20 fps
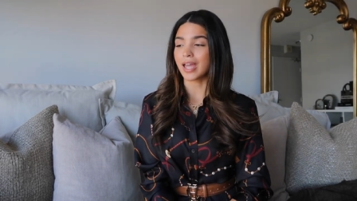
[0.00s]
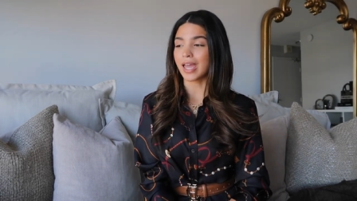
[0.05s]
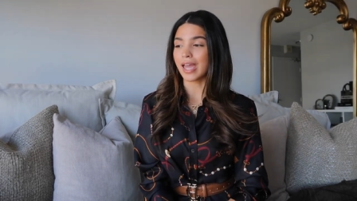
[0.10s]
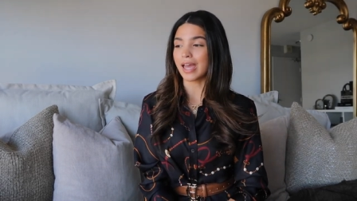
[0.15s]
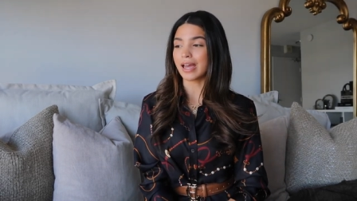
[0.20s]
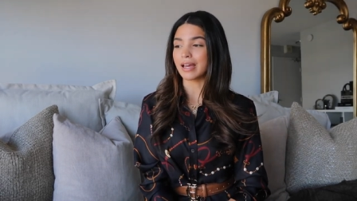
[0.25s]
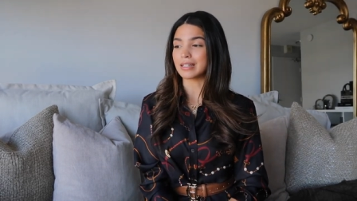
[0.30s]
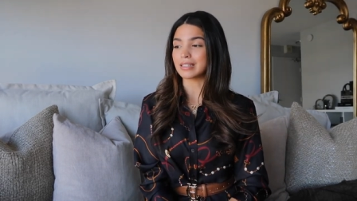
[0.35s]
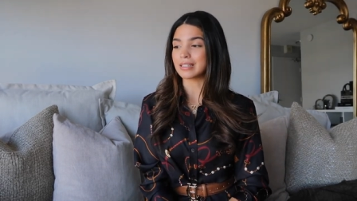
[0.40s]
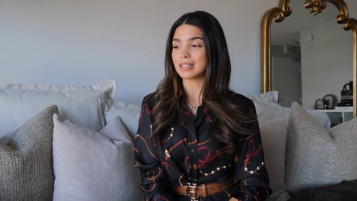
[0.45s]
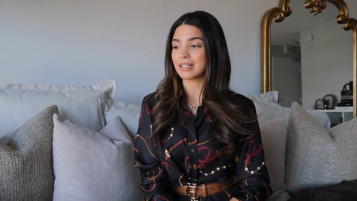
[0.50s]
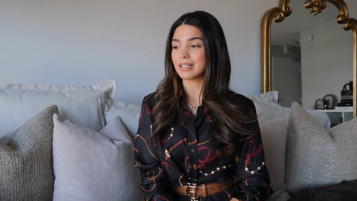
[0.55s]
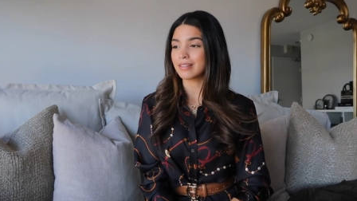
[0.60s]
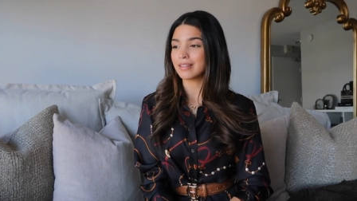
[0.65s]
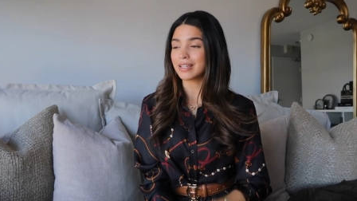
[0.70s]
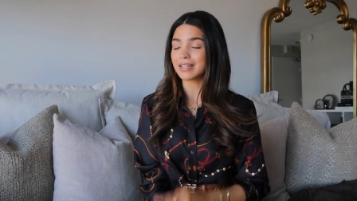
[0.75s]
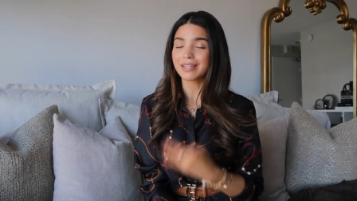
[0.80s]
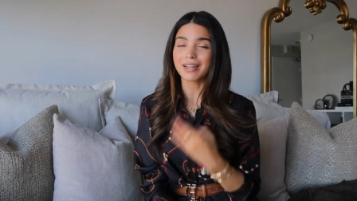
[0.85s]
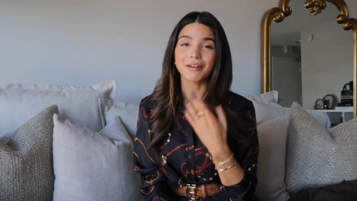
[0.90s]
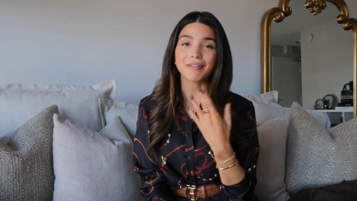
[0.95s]
and
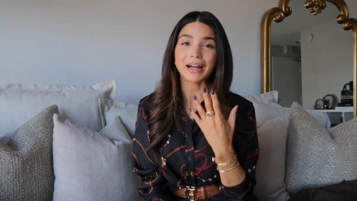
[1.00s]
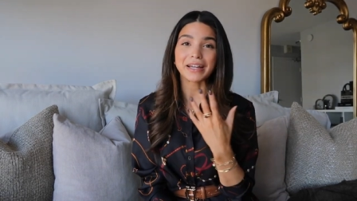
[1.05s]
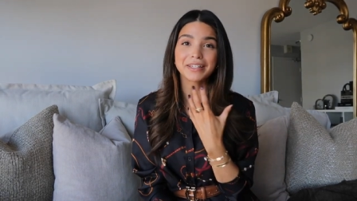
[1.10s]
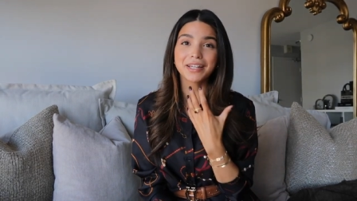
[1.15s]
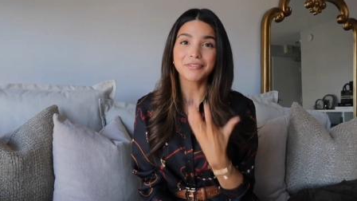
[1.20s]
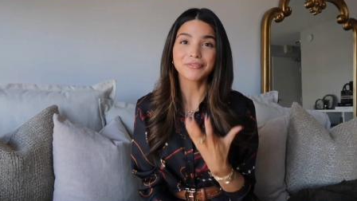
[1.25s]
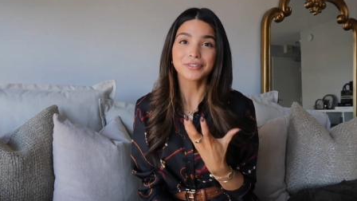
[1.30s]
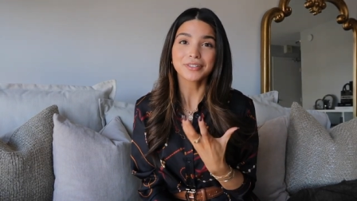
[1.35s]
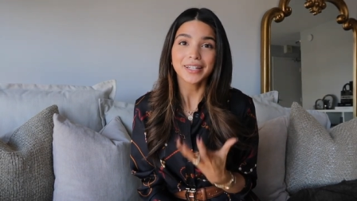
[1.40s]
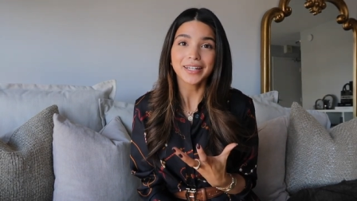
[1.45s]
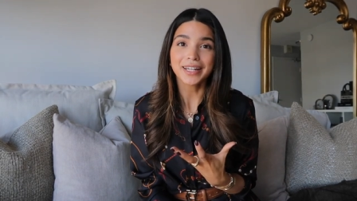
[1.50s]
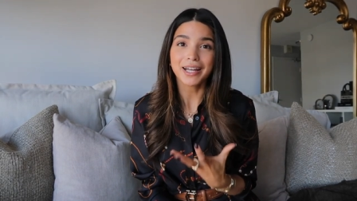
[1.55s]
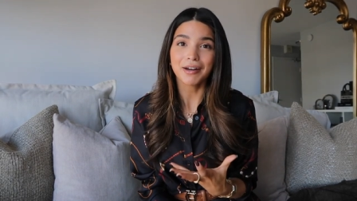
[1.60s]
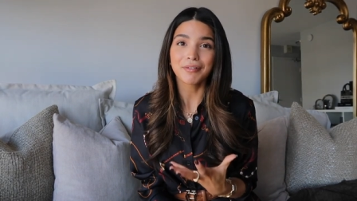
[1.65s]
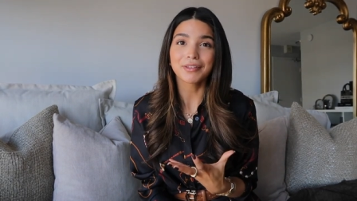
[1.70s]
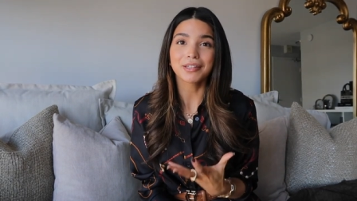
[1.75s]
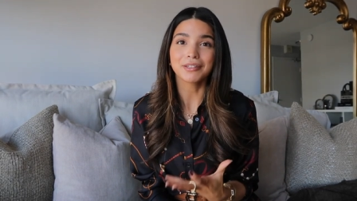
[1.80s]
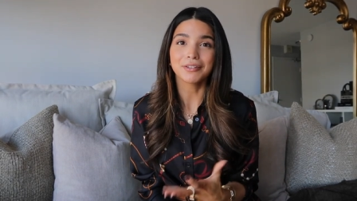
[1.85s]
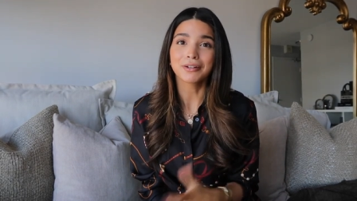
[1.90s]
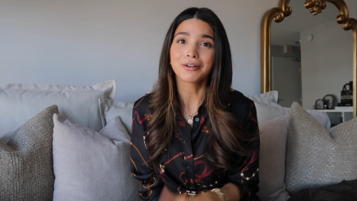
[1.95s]
they ne I never like how
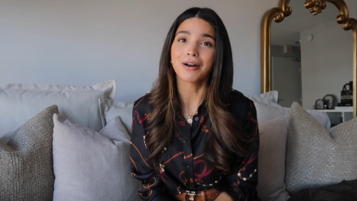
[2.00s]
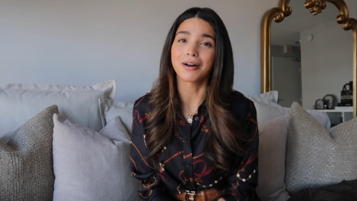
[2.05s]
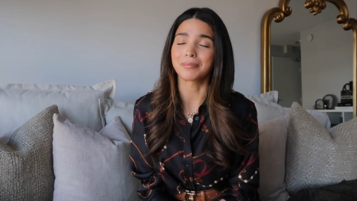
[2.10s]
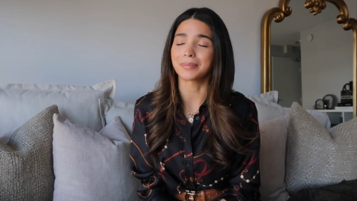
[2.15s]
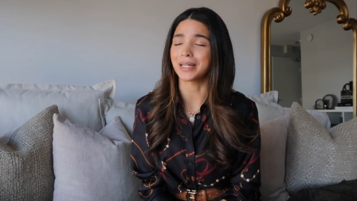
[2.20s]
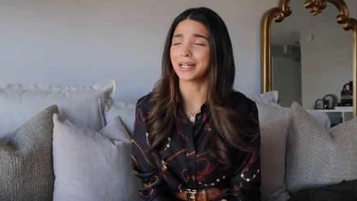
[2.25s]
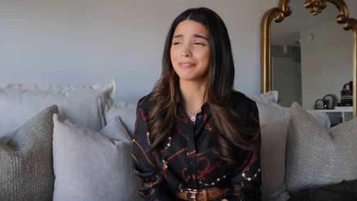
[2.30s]
they look on me.